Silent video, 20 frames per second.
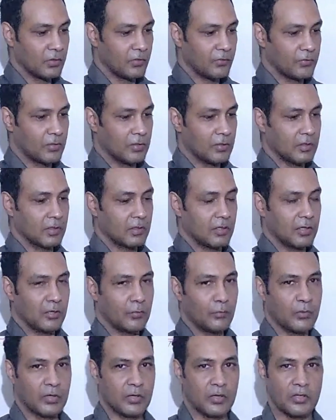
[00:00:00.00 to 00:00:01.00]
of the
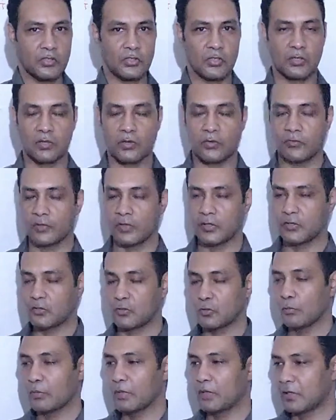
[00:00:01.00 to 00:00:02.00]
limitation of the
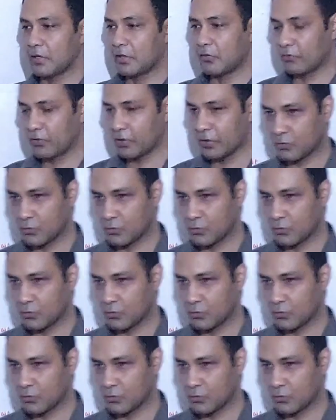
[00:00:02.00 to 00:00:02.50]
instrument that we are